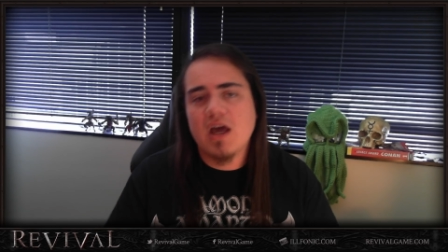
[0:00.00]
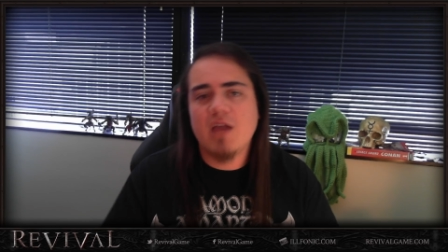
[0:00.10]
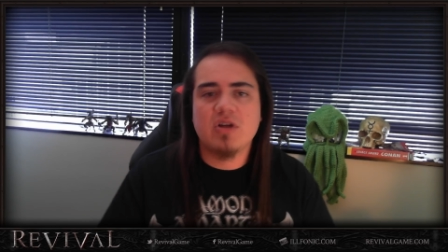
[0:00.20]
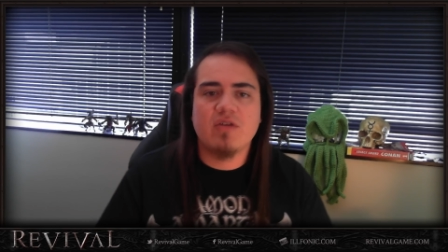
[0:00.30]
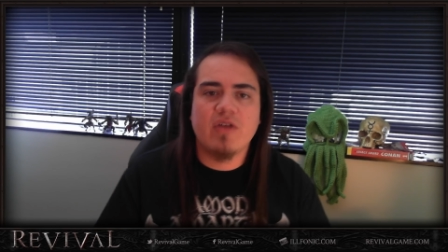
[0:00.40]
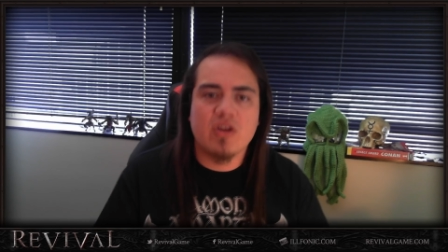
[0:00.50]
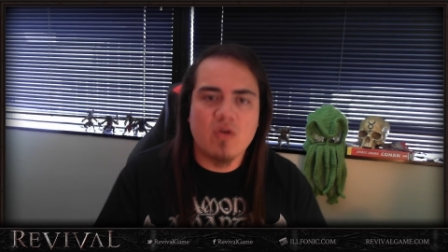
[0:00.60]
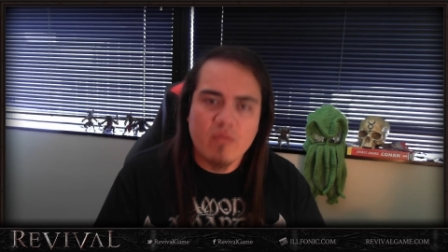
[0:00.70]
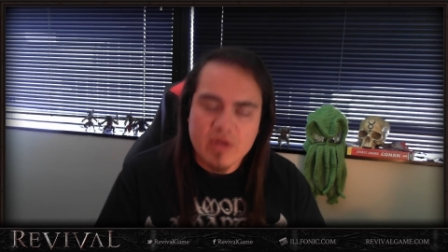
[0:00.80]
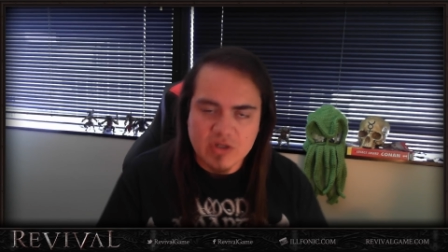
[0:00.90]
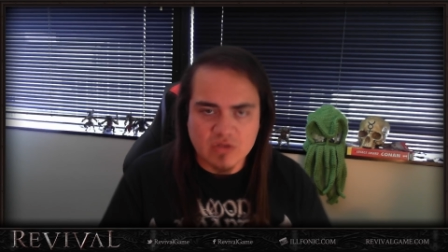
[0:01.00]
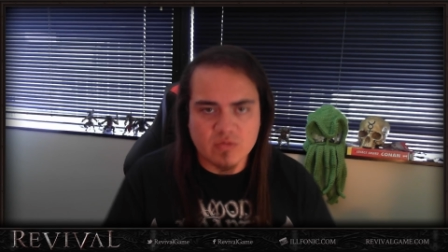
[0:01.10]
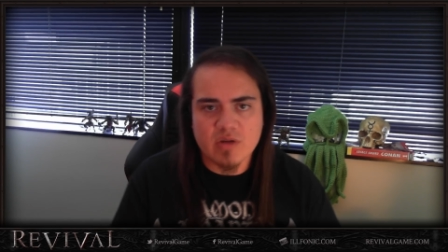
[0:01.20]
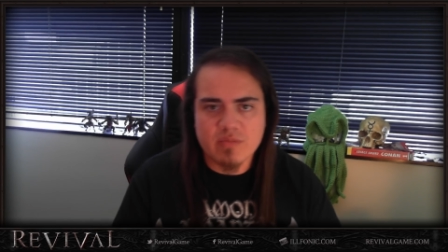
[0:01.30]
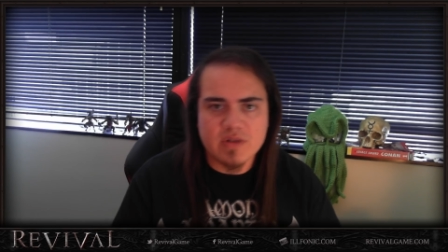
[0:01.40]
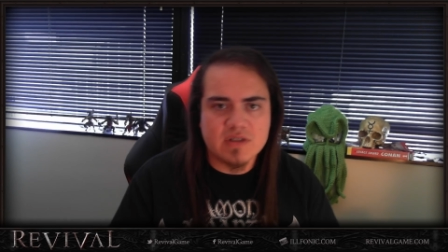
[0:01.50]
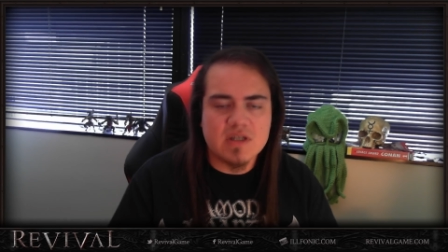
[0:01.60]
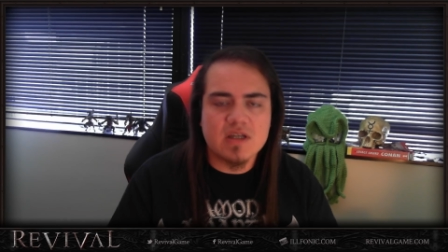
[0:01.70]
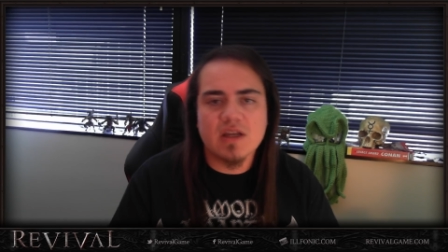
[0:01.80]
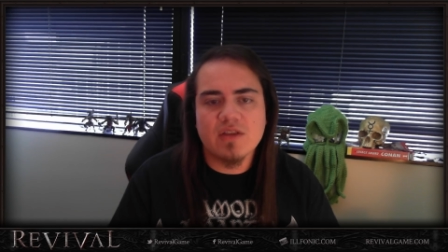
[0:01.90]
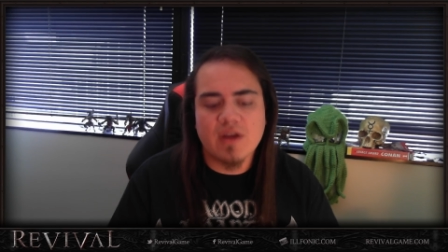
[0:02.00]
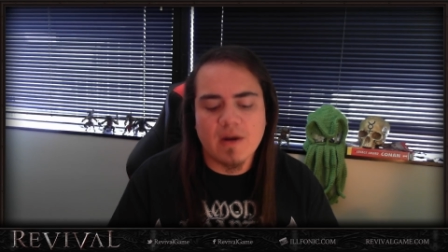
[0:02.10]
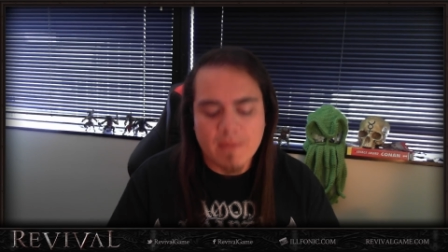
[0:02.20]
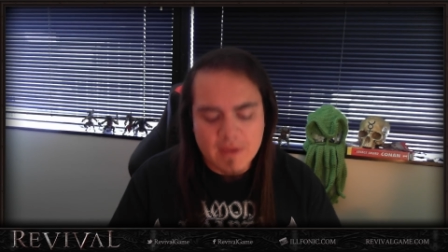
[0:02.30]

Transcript: and a bunch of other cool features we're going to be sneaking in there.